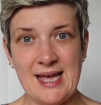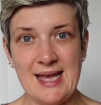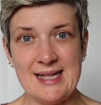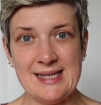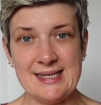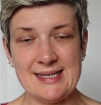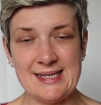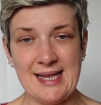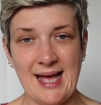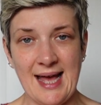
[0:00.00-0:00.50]

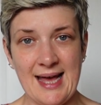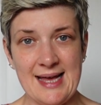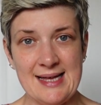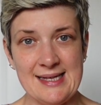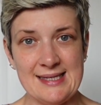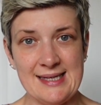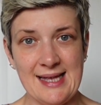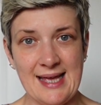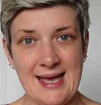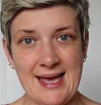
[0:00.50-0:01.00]
in
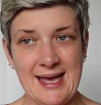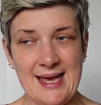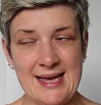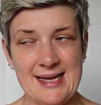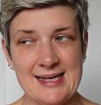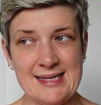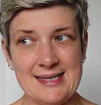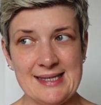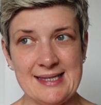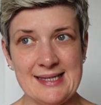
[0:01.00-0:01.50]

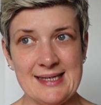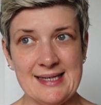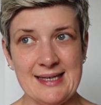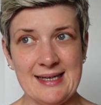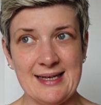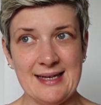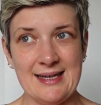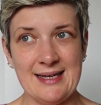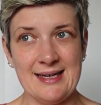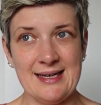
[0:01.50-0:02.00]
sizes,
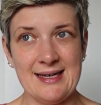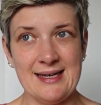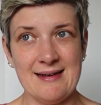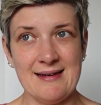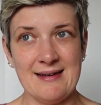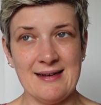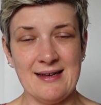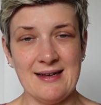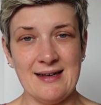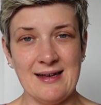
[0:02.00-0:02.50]

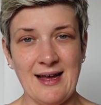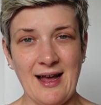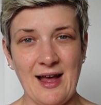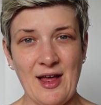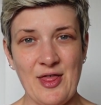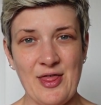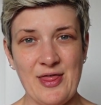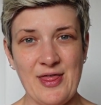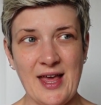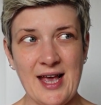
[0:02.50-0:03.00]
I
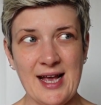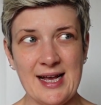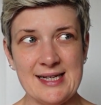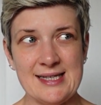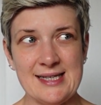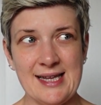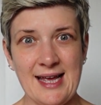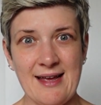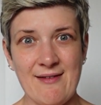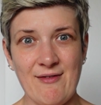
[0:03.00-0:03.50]
think
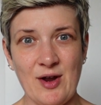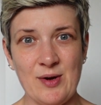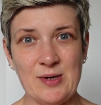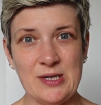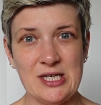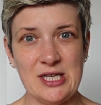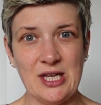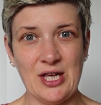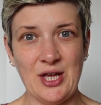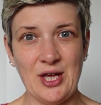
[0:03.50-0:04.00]
0
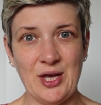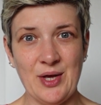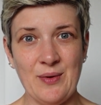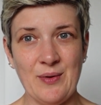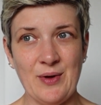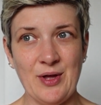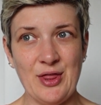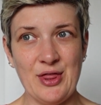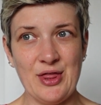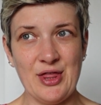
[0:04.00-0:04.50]

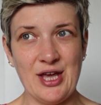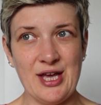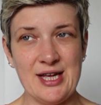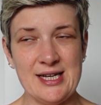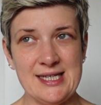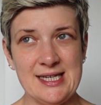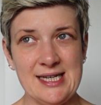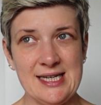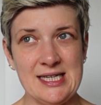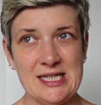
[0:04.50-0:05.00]
to
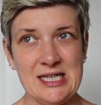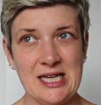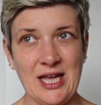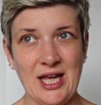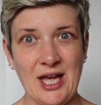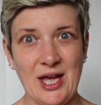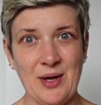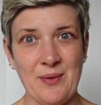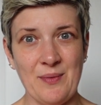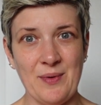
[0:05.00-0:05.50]

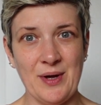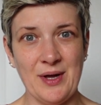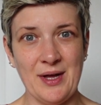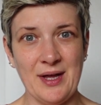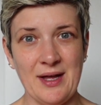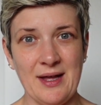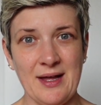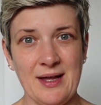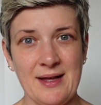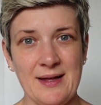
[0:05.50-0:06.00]
32.
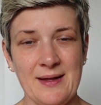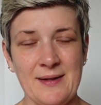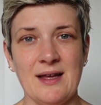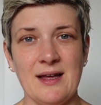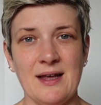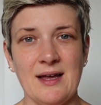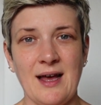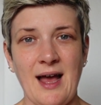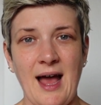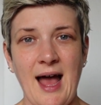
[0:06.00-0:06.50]

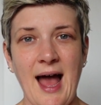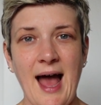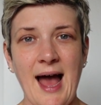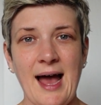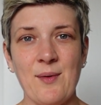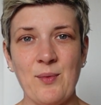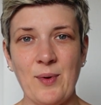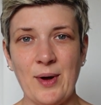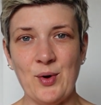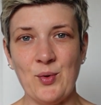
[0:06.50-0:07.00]

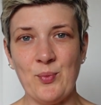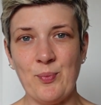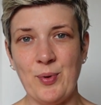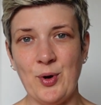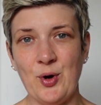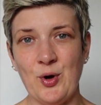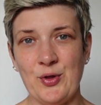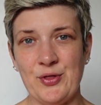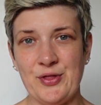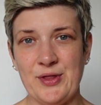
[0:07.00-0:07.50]
I will
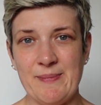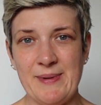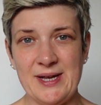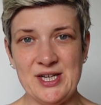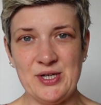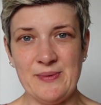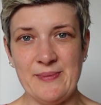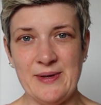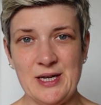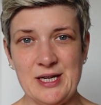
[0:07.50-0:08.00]
put the
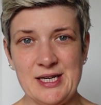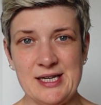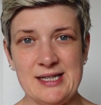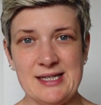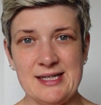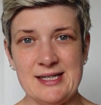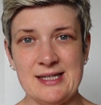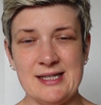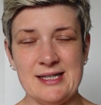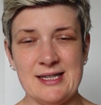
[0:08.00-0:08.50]

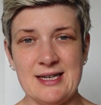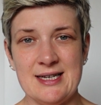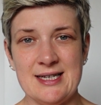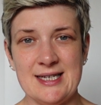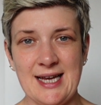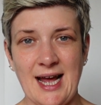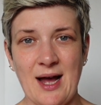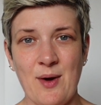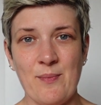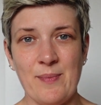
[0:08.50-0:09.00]
measurements
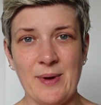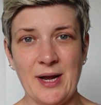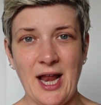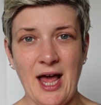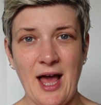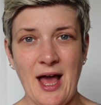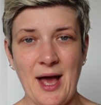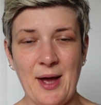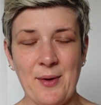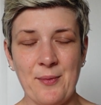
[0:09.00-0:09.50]
down
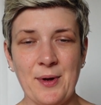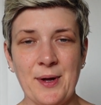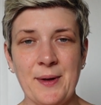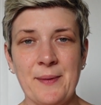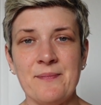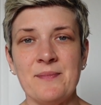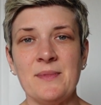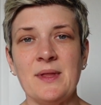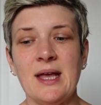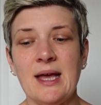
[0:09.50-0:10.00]
below
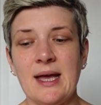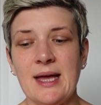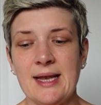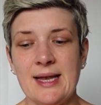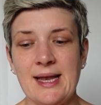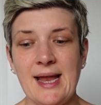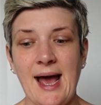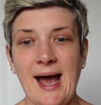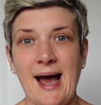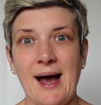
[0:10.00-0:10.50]

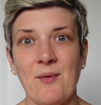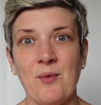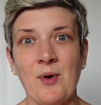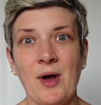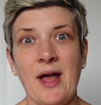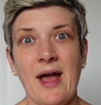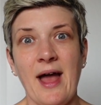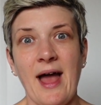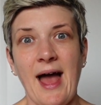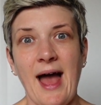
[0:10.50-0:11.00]
now,
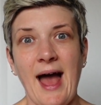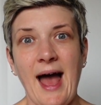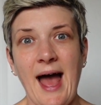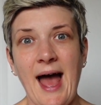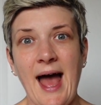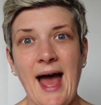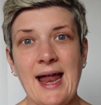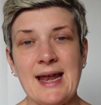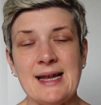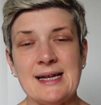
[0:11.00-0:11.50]

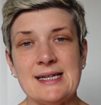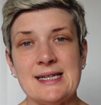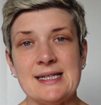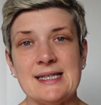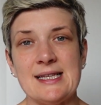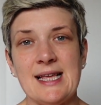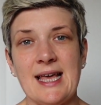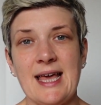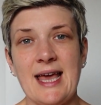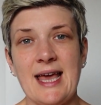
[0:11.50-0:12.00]
and